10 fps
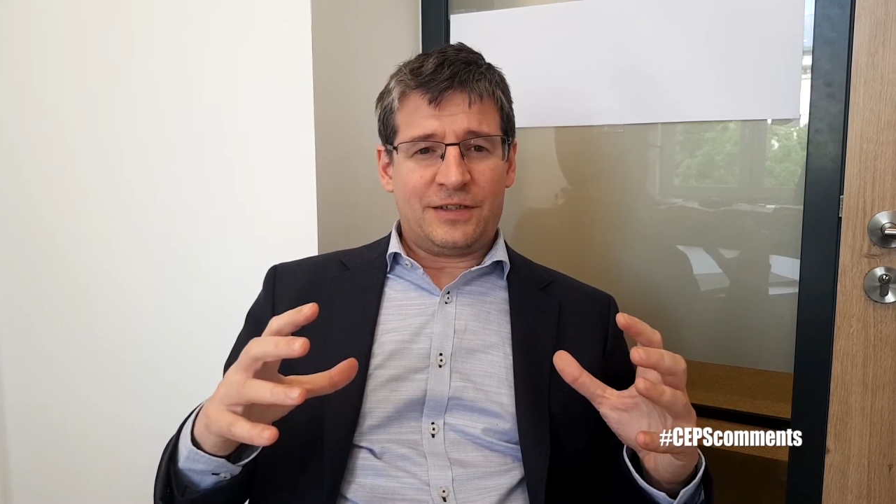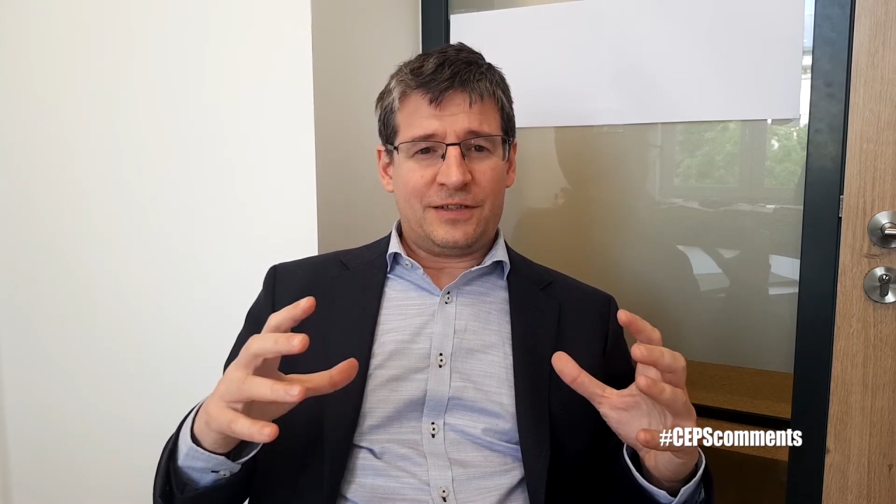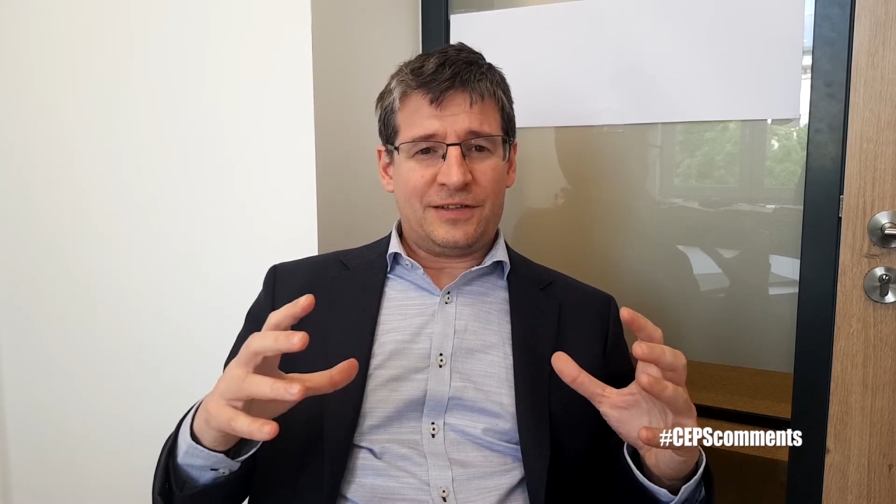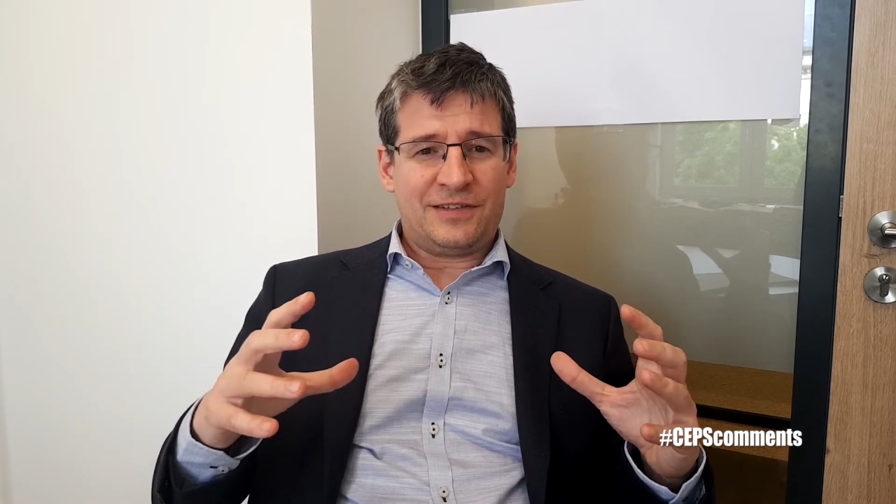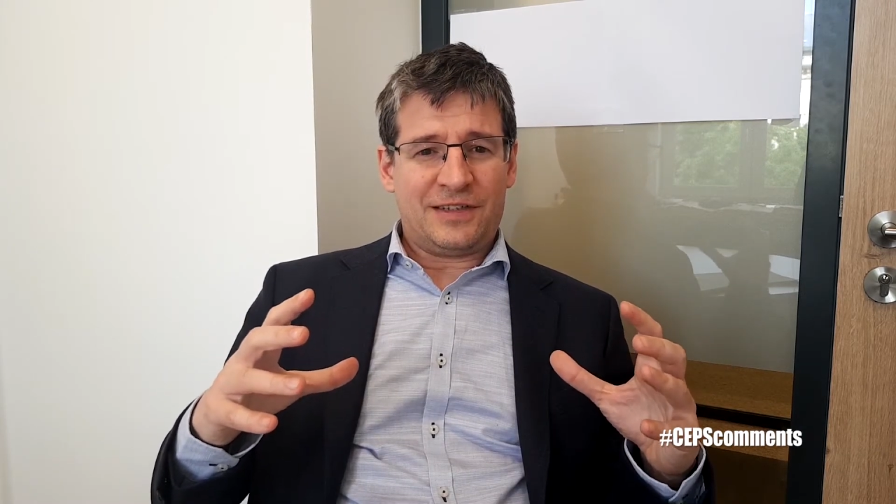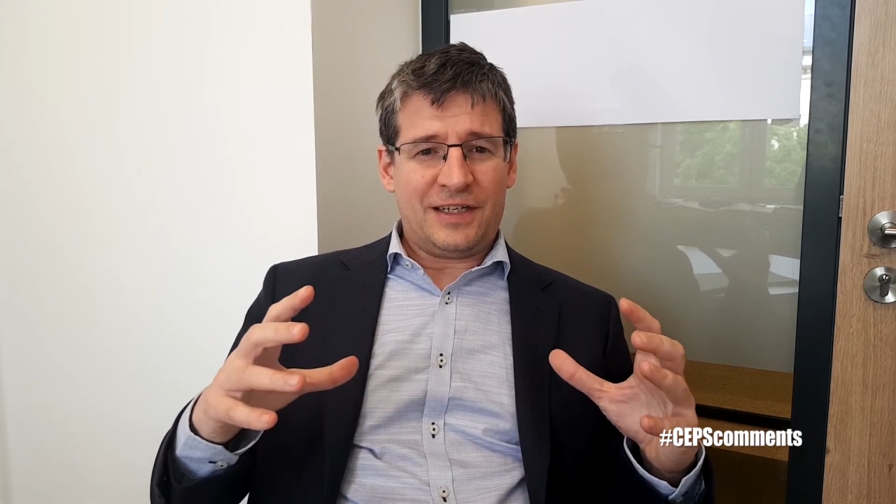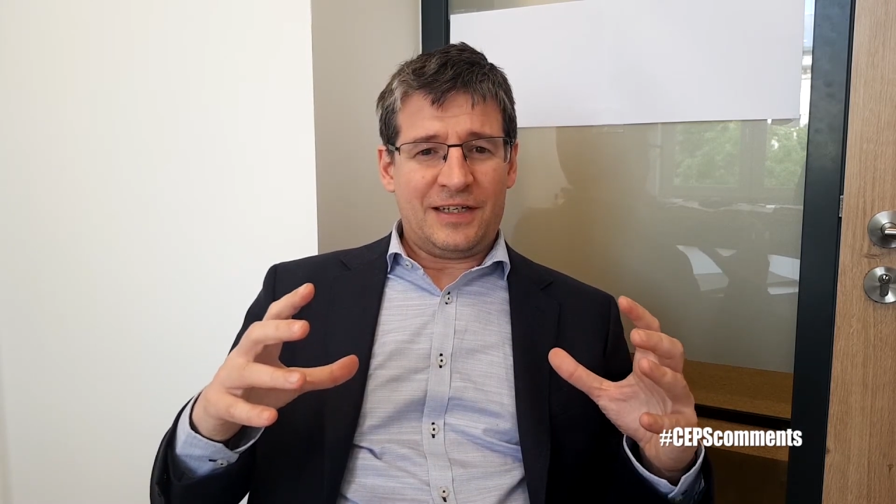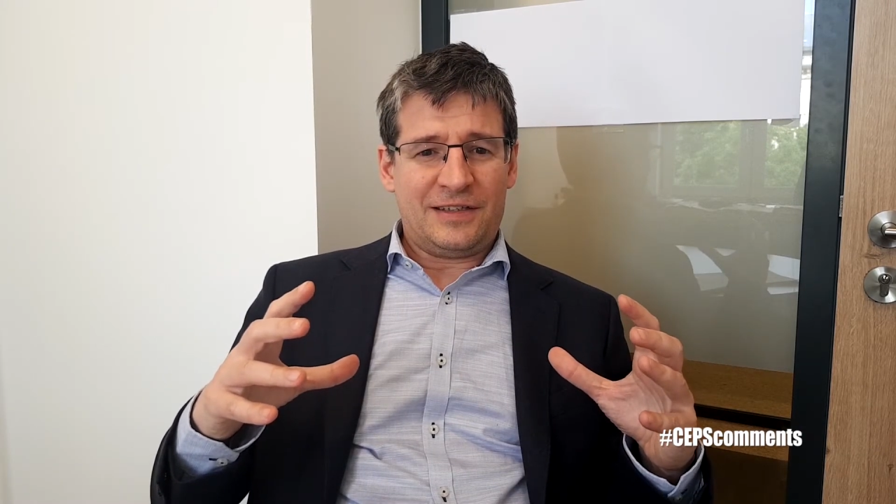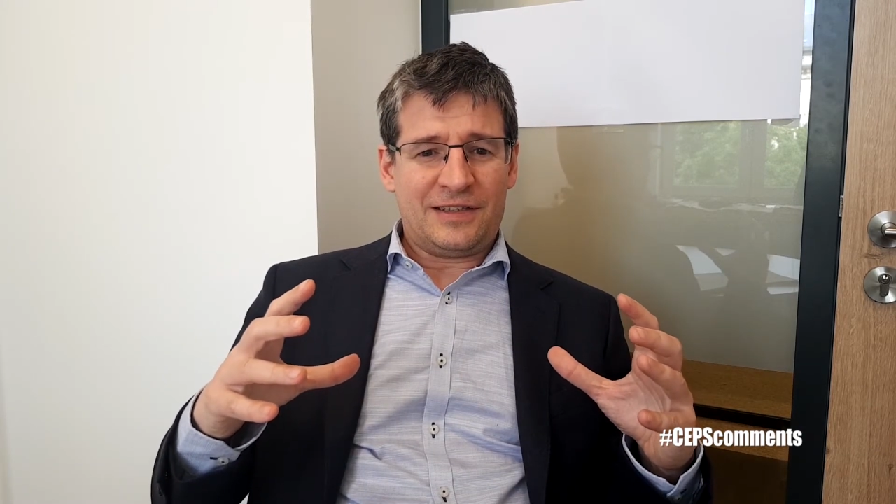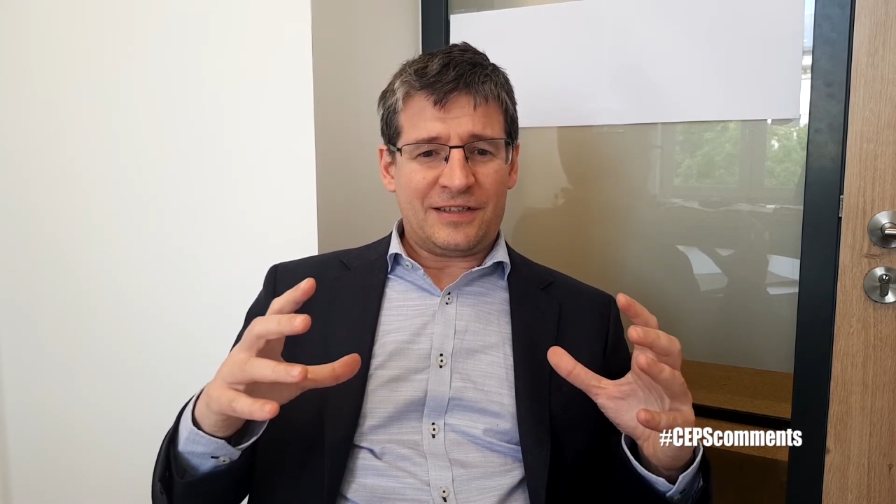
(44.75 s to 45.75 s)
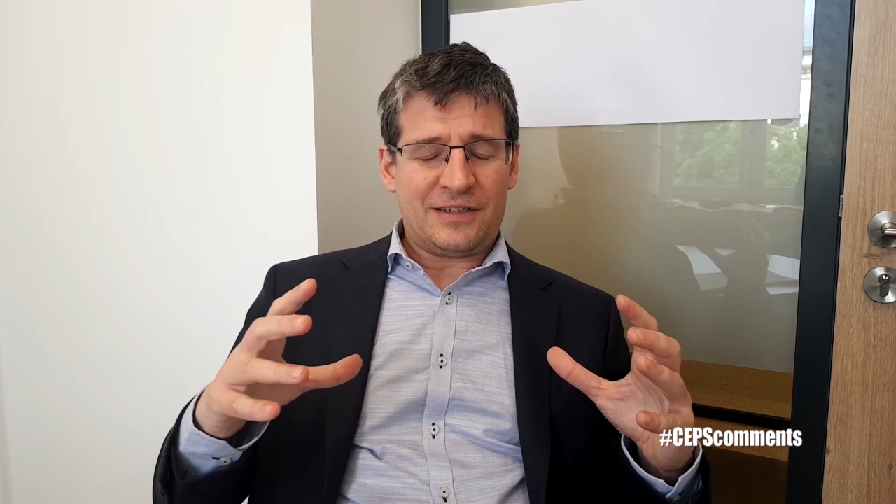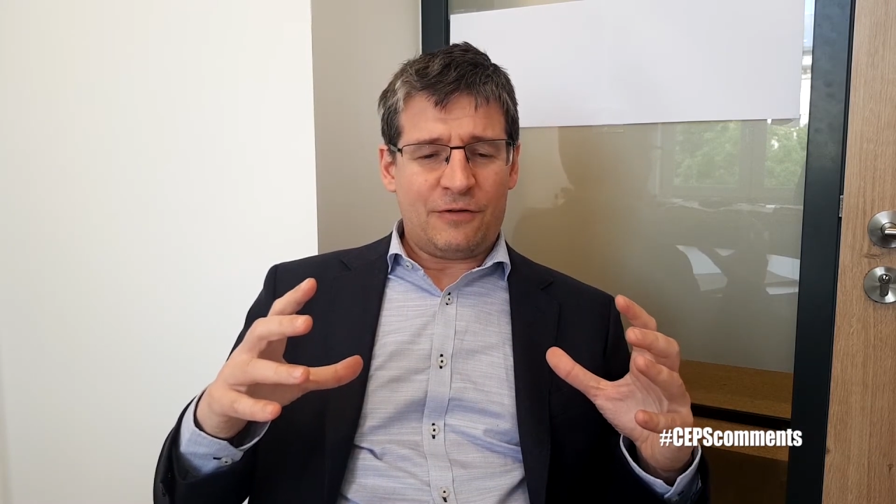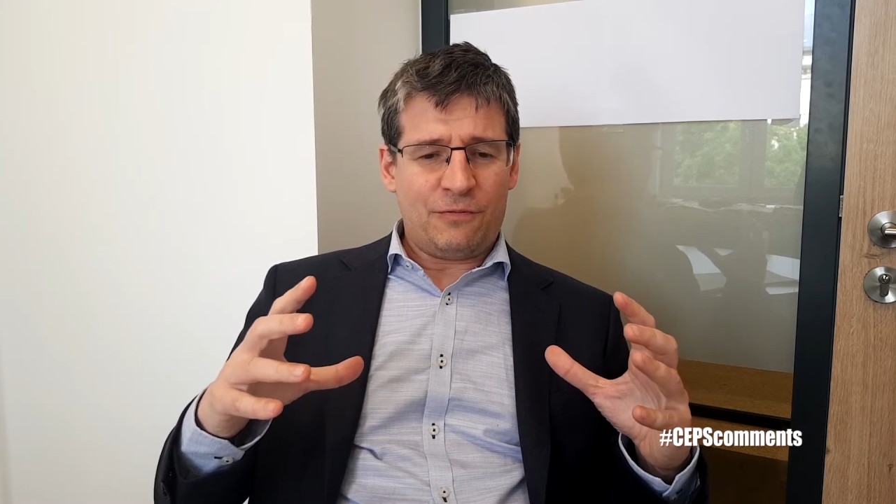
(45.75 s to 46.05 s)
is it just